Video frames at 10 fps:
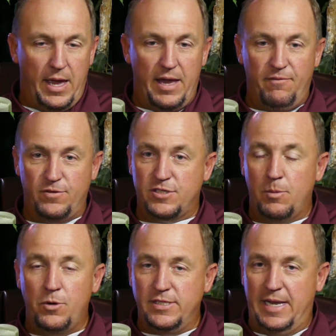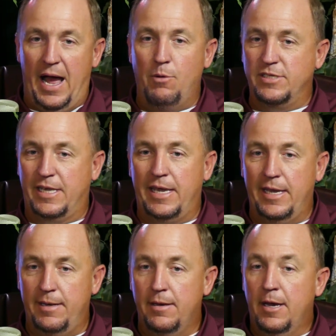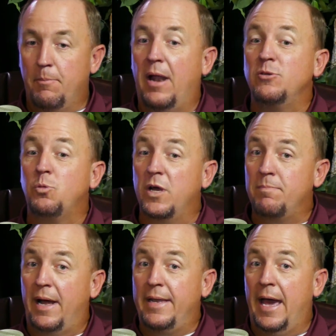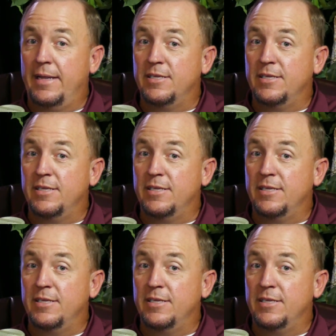for some reason, I was a kid, but I was with my dad at this